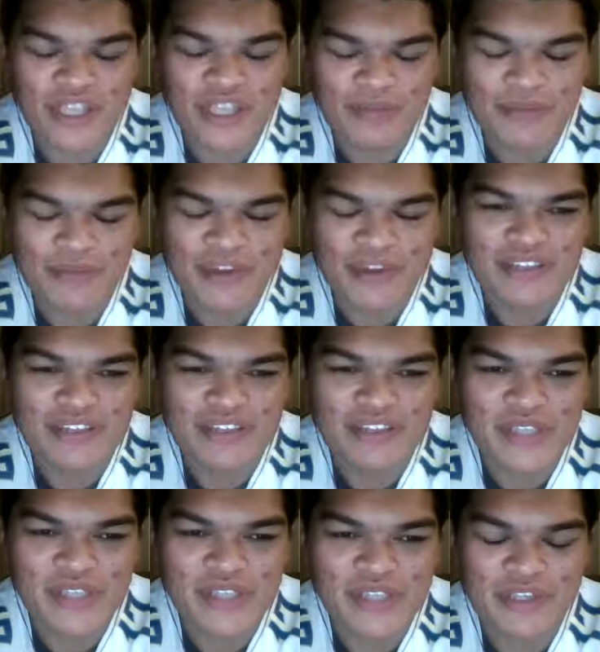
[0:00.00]
games. We lost those
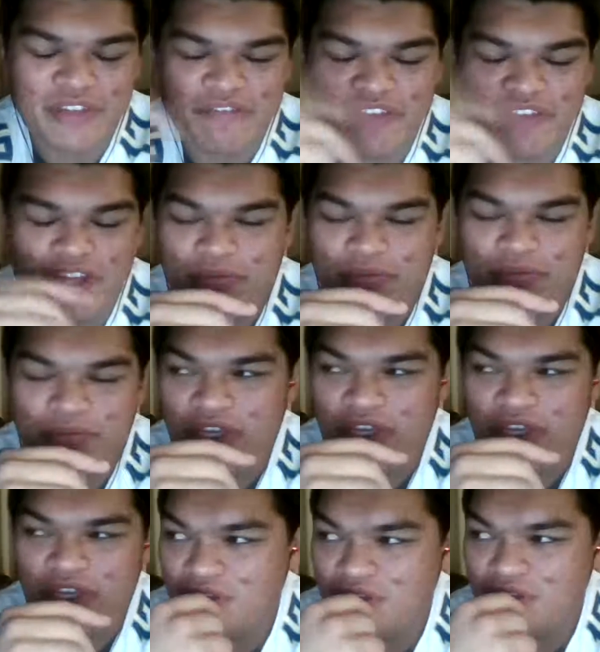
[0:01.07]
games on the final plays, like